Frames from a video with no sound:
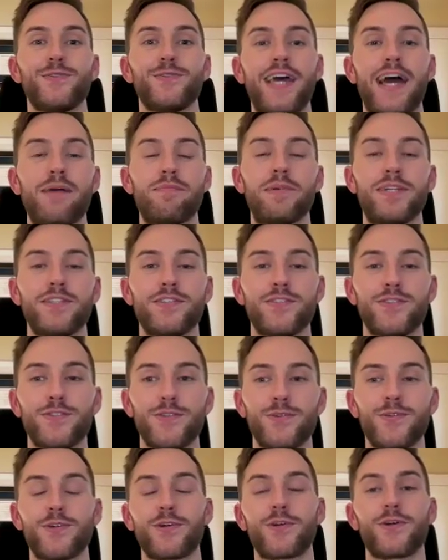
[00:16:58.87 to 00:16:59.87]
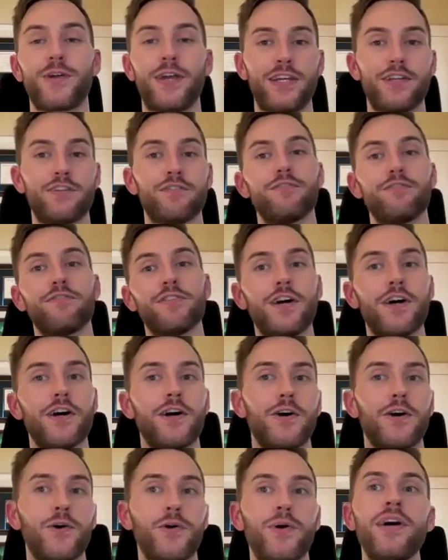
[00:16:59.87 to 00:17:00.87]
tap into the creative
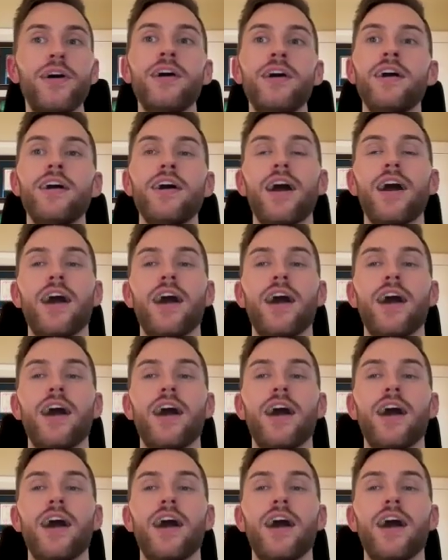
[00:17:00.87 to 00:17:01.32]
flow,